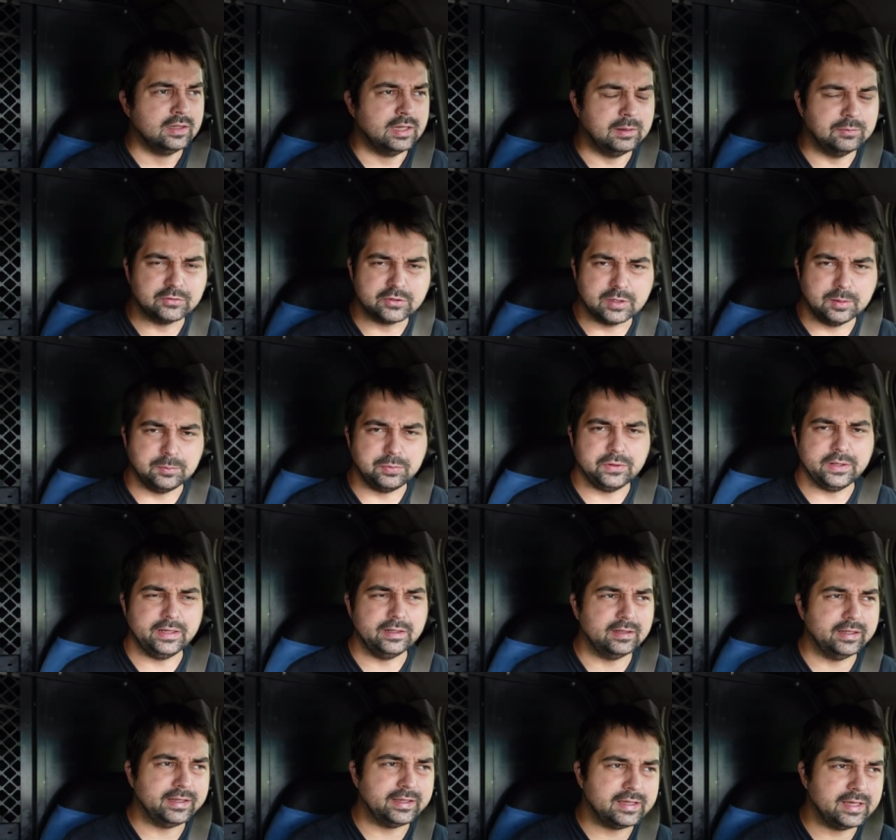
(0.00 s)
It was
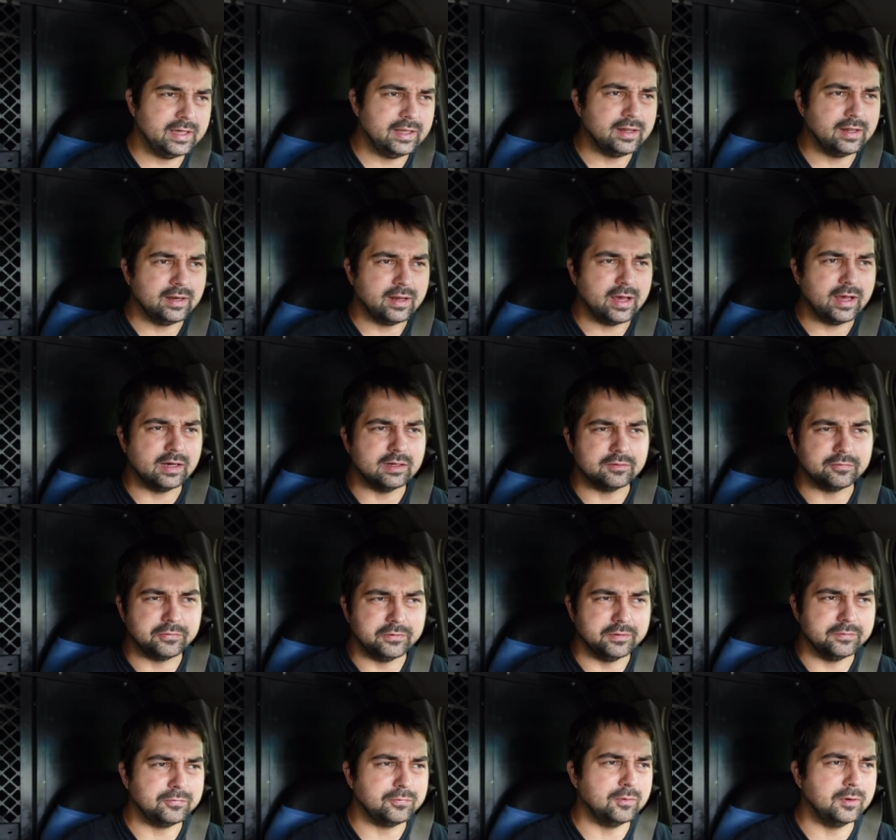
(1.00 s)
completely kitted out
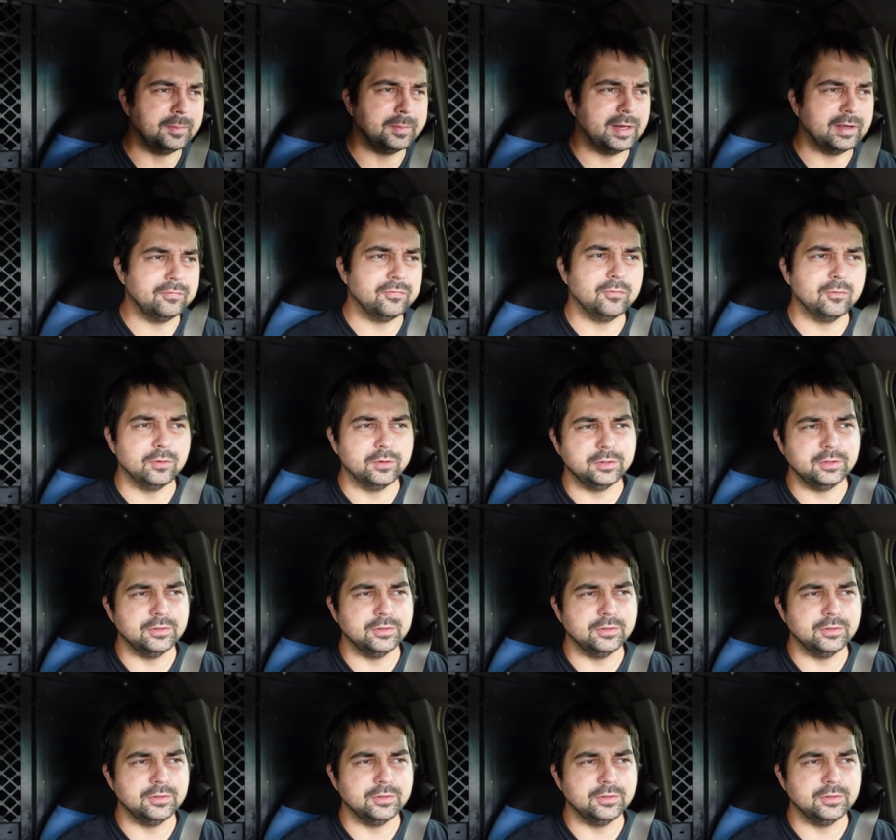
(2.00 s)
for 4x4